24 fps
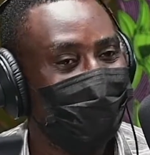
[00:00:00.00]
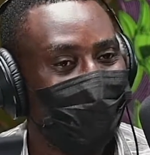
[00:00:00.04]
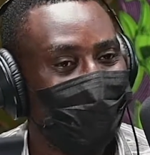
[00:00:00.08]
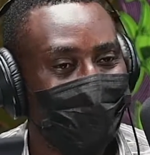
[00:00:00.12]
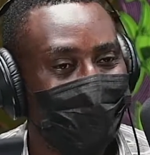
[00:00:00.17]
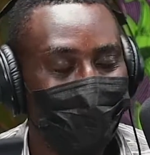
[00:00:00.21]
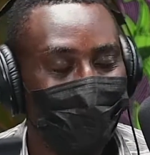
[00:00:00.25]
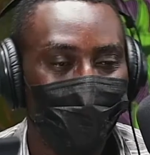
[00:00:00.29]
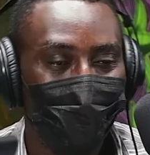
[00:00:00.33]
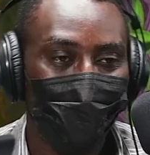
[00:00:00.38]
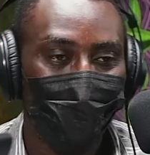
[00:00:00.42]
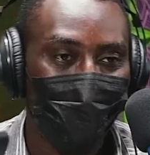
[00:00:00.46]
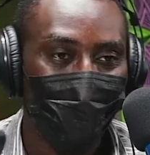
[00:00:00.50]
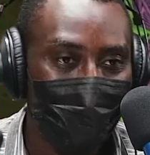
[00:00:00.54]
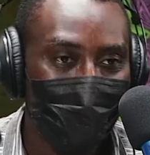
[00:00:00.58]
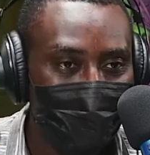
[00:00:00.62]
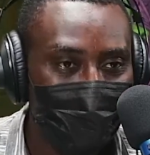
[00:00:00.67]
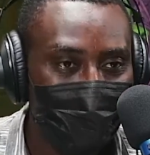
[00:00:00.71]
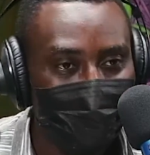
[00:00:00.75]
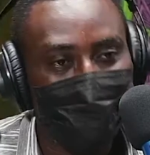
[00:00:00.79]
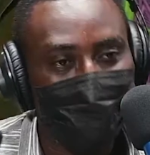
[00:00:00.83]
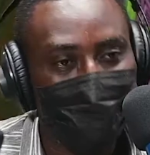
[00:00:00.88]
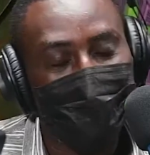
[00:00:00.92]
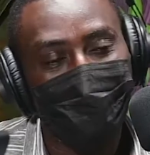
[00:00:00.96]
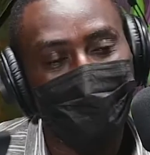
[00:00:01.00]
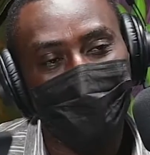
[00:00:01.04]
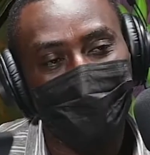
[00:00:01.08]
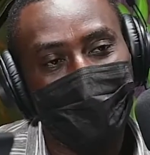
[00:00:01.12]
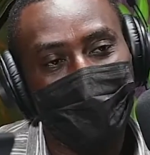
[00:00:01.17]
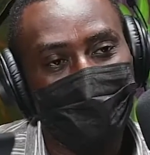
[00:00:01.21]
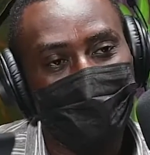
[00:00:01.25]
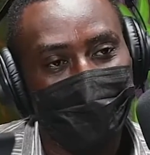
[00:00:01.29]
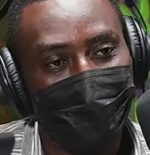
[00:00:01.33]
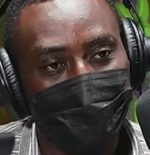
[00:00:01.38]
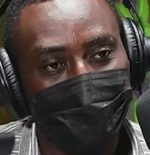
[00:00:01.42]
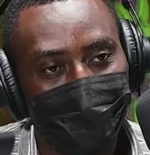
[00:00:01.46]
which eventually
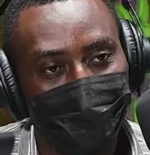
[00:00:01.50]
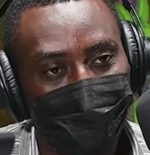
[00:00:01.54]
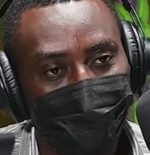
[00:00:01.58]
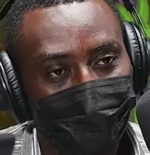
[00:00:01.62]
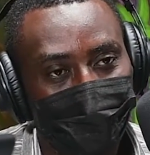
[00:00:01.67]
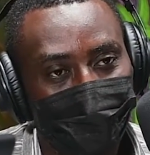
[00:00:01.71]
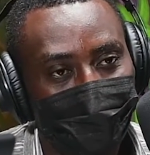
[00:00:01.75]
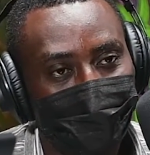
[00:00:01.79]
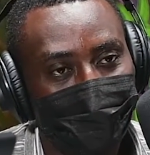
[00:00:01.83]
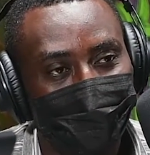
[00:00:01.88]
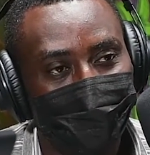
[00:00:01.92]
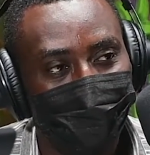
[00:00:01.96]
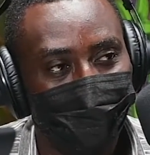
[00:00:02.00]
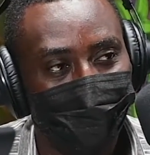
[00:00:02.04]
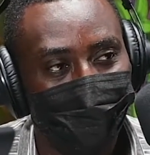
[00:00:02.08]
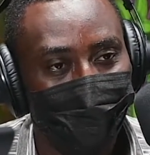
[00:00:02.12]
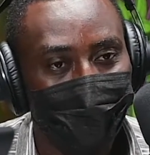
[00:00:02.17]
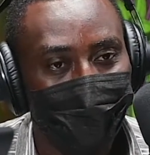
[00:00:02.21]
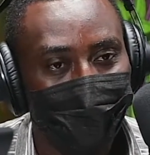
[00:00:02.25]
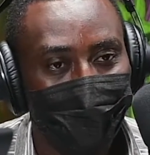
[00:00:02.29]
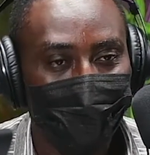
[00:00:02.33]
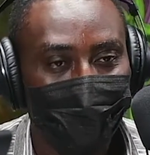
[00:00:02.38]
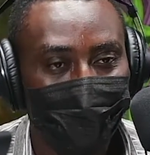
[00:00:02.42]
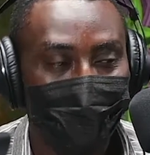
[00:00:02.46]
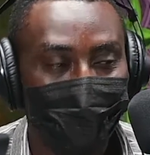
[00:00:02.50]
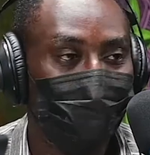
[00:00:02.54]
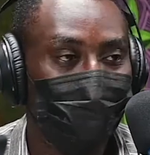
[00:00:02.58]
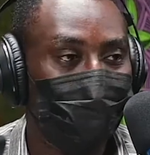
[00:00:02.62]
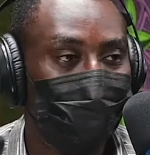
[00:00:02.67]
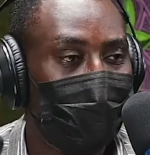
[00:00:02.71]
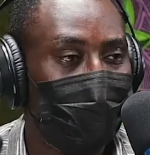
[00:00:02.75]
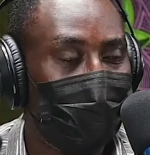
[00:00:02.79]
metamorphosed into the UNIP,